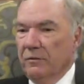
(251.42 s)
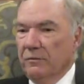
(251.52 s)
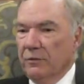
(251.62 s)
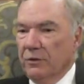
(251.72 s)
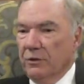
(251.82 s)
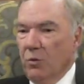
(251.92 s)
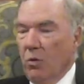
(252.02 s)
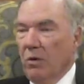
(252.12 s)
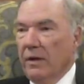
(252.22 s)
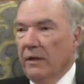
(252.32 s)
for
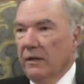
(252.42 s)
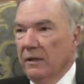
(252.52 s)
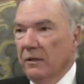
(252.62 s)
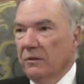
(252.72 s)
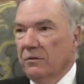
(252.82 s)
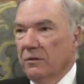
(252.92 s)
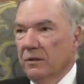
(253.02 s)
scoring is